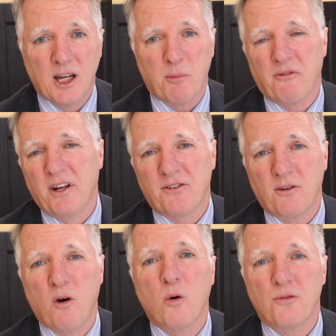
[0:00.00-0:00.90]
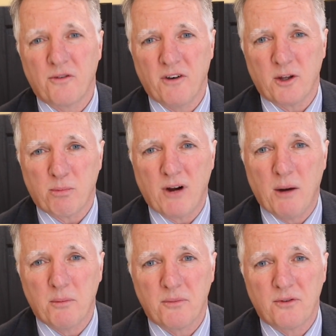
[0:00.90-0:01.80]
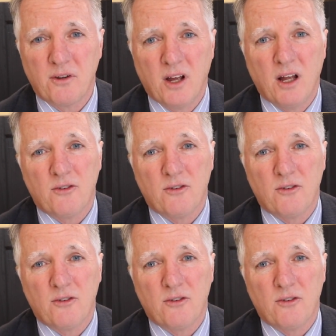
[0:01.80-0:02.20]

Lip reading: prevents a host of other problems.